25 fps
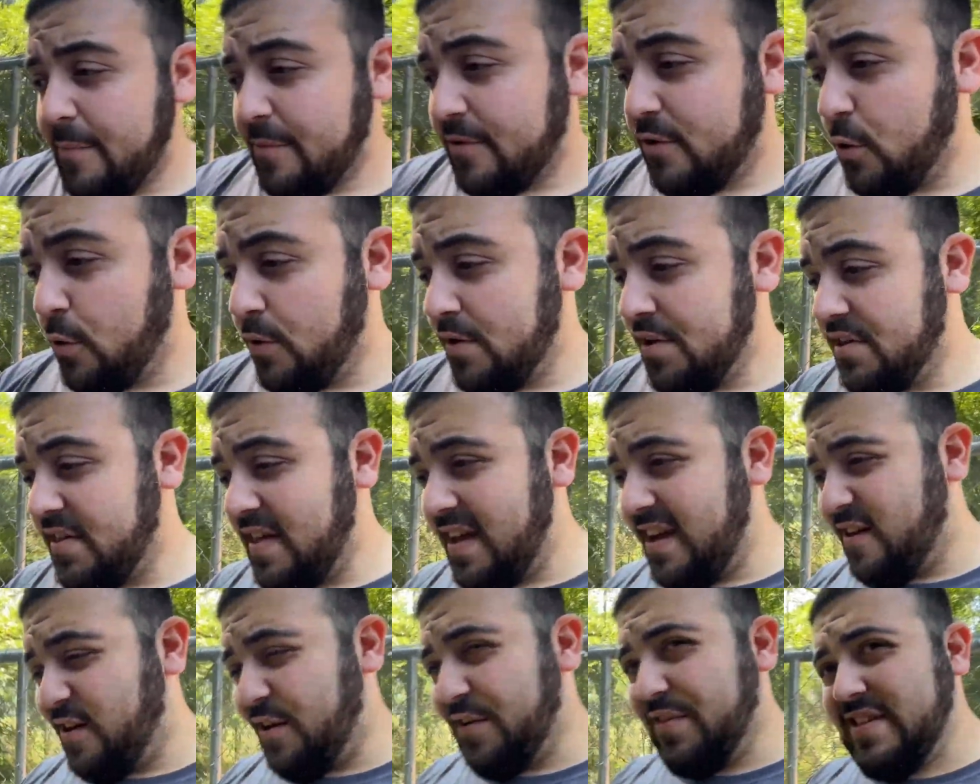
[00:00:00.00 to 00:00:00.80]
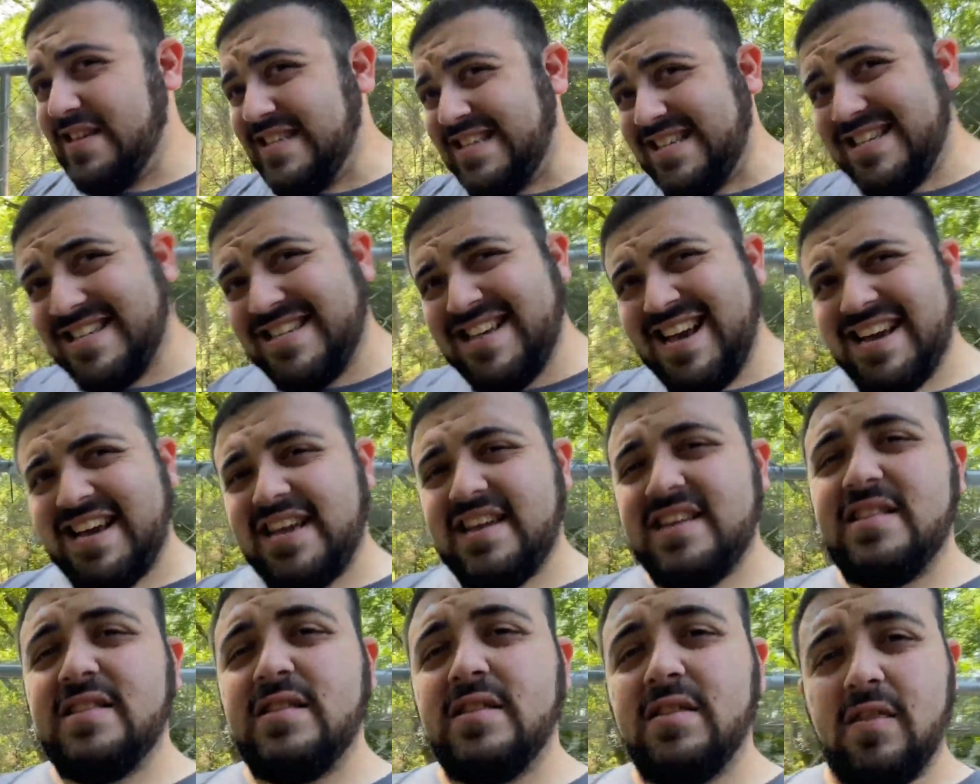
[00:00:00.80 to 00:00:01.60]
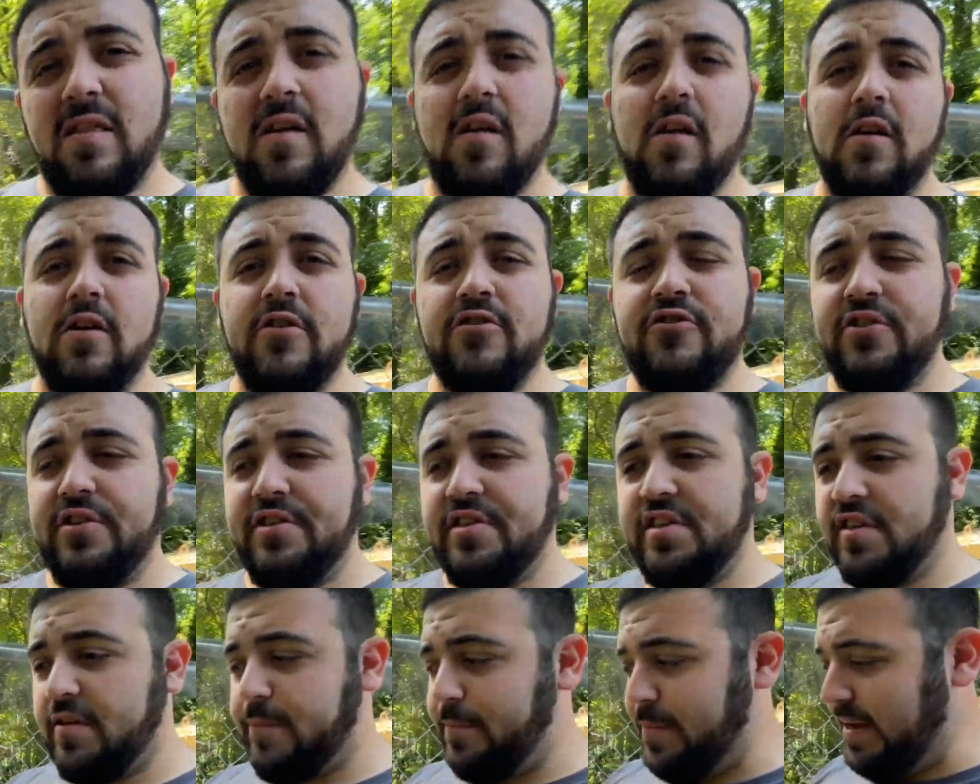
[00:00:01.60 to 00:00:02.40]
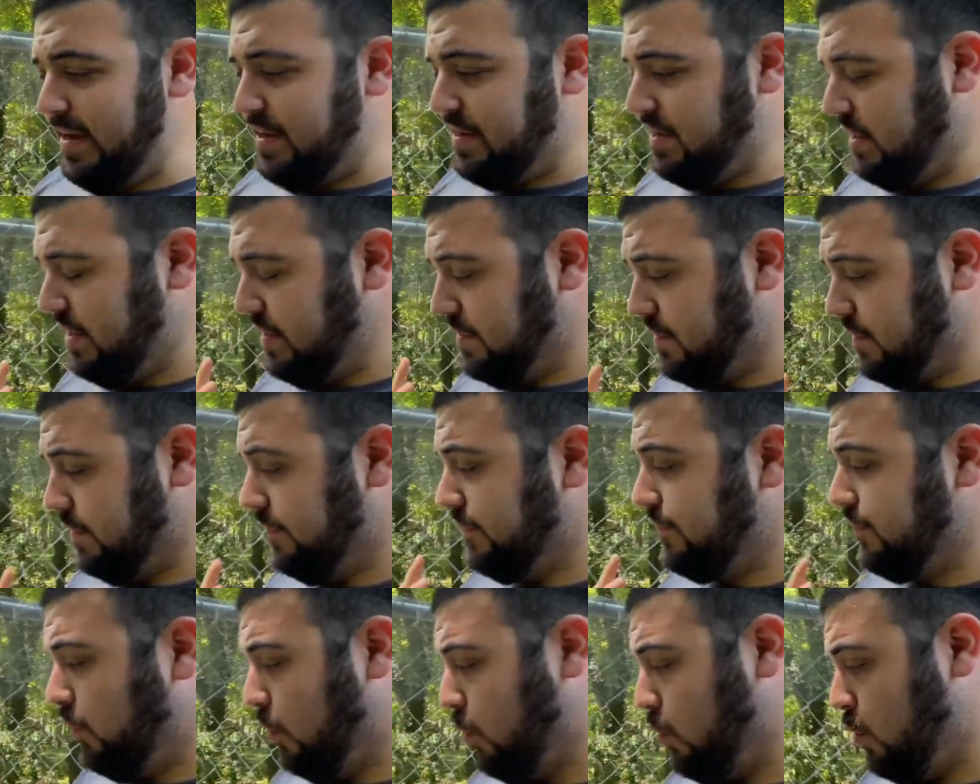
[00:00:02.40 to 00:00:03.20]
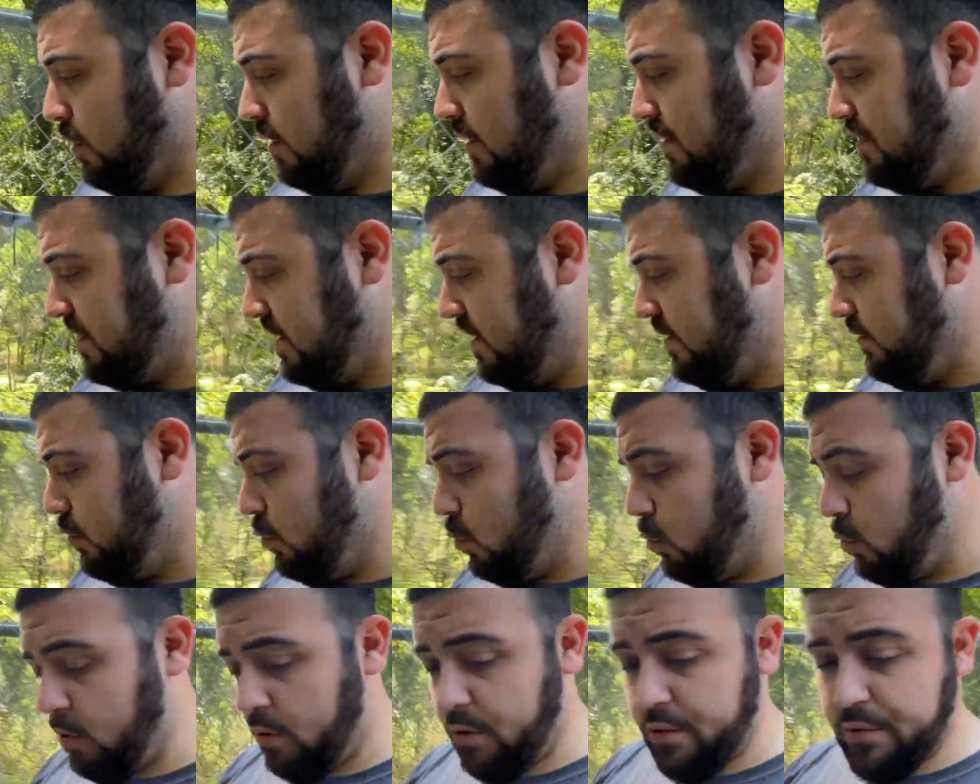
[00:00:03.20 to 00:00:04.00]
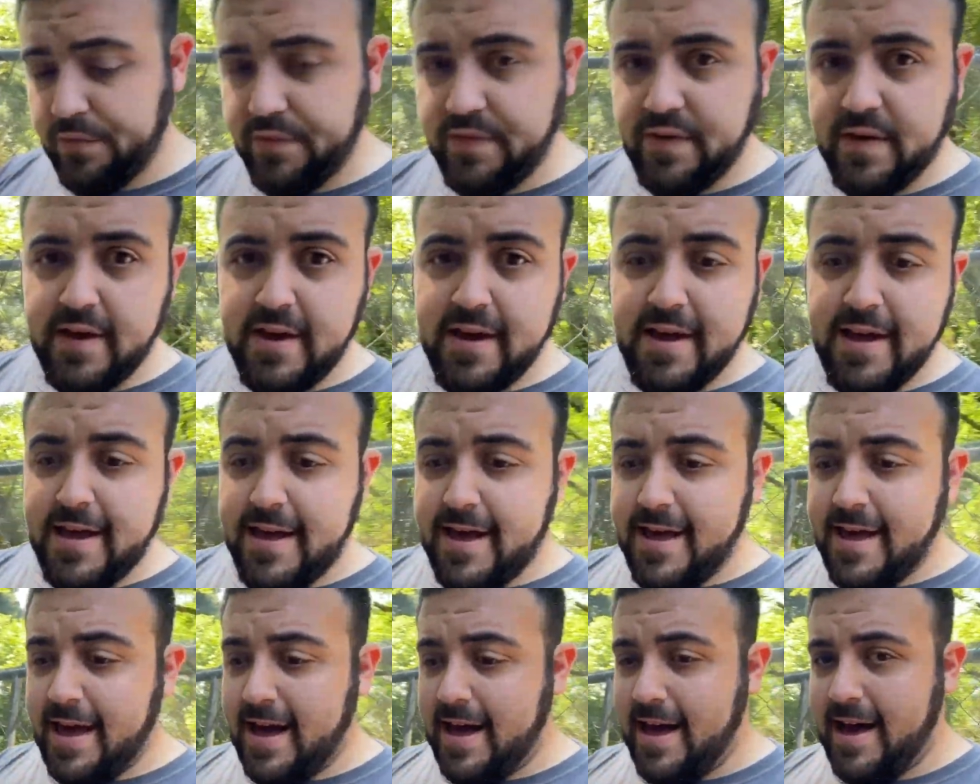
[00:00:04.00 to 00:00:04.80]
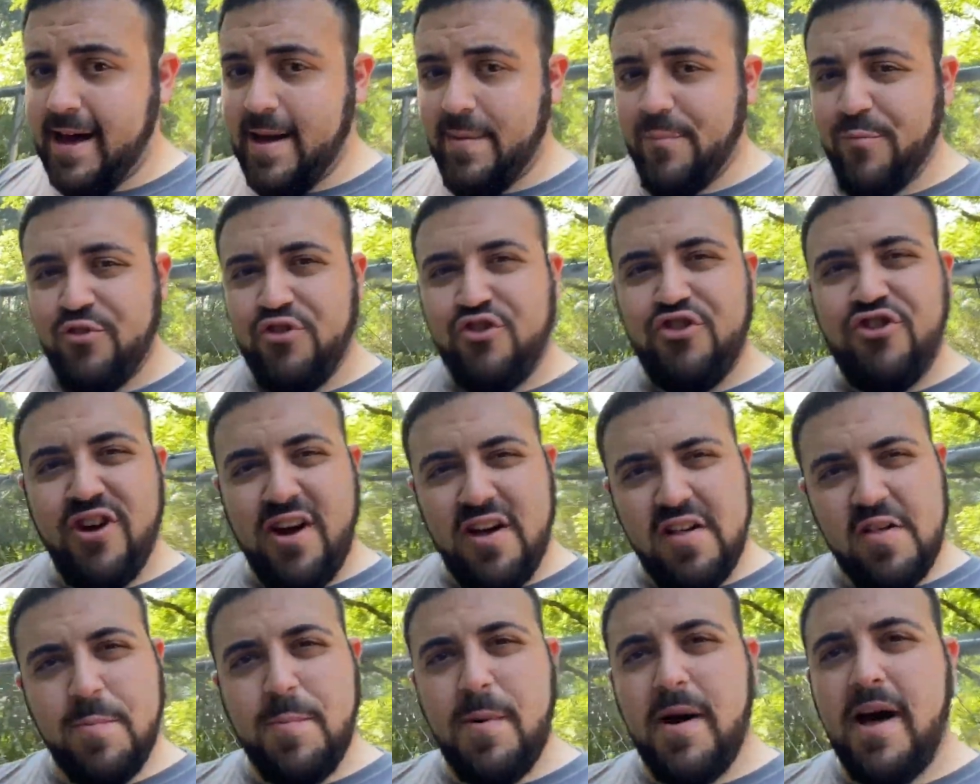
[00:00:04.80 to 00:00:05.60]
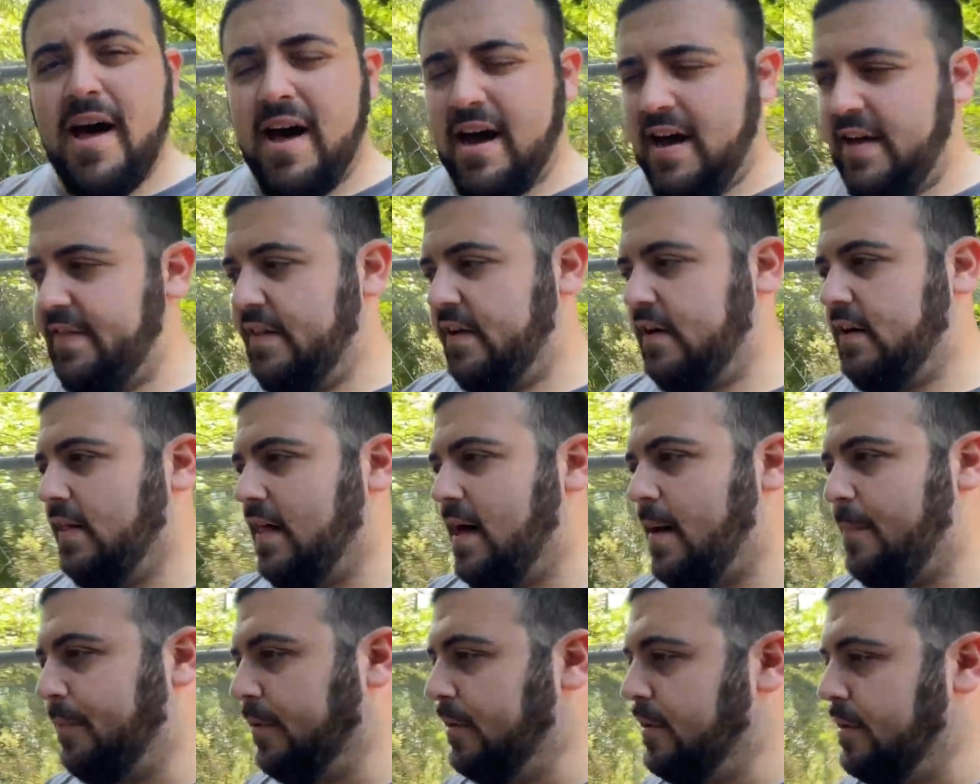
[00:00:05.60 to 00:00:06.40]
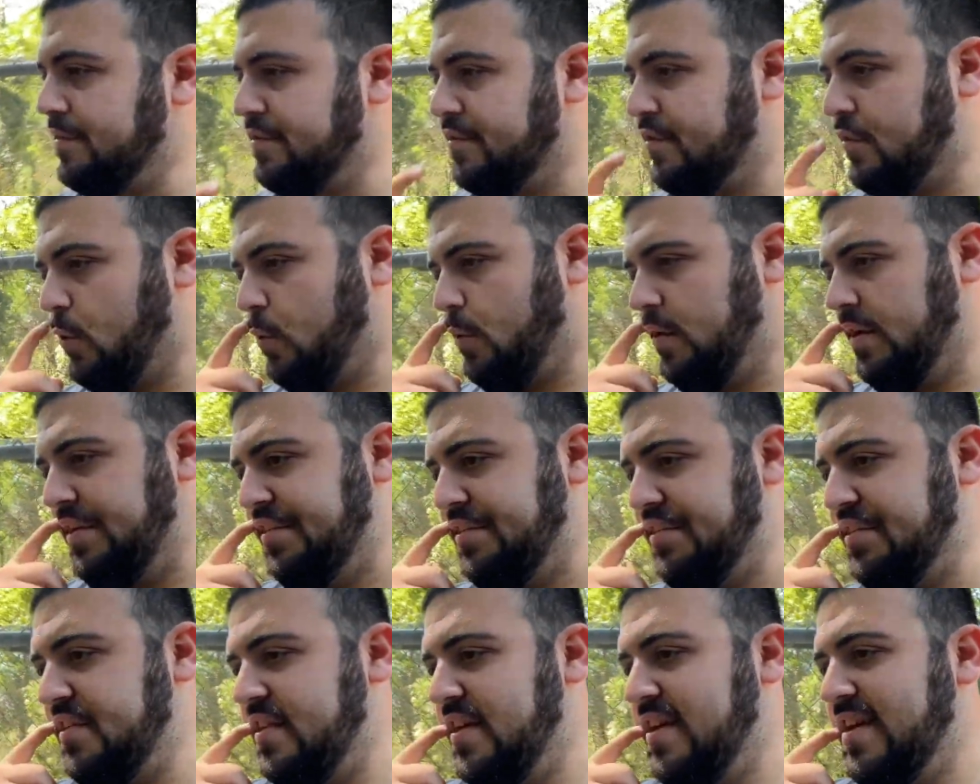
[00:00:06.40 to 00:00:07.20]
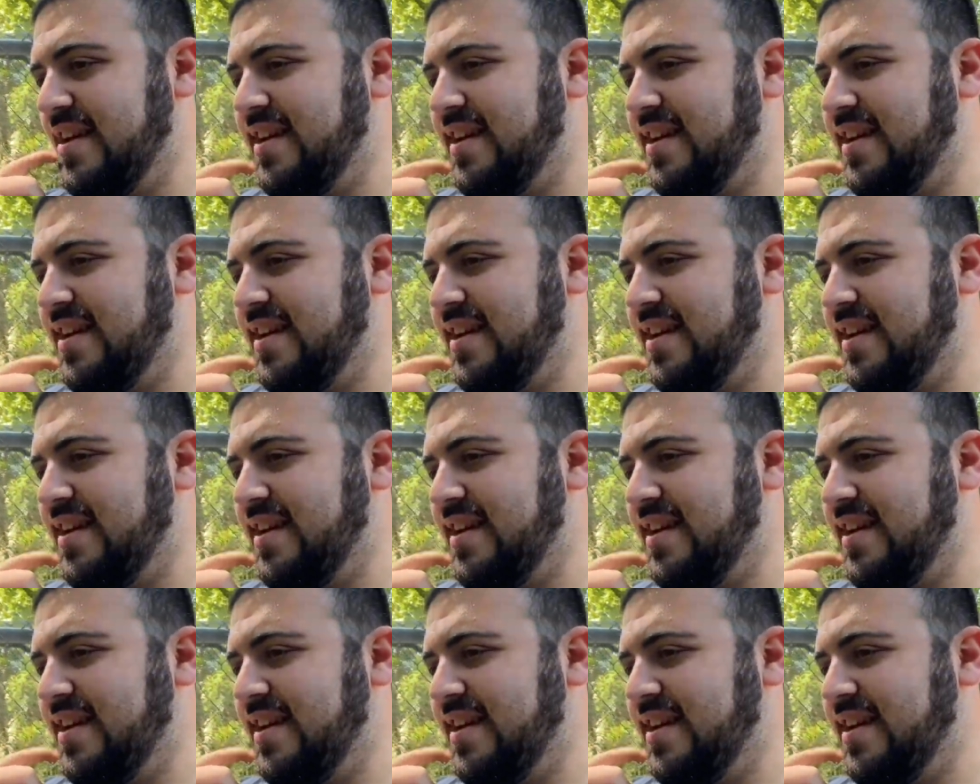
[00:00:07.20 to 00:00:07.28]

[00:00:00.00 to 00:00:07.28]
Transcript: tortoise, they are the second largest species of tortoise in the world, just behind the Galapagos tortoise.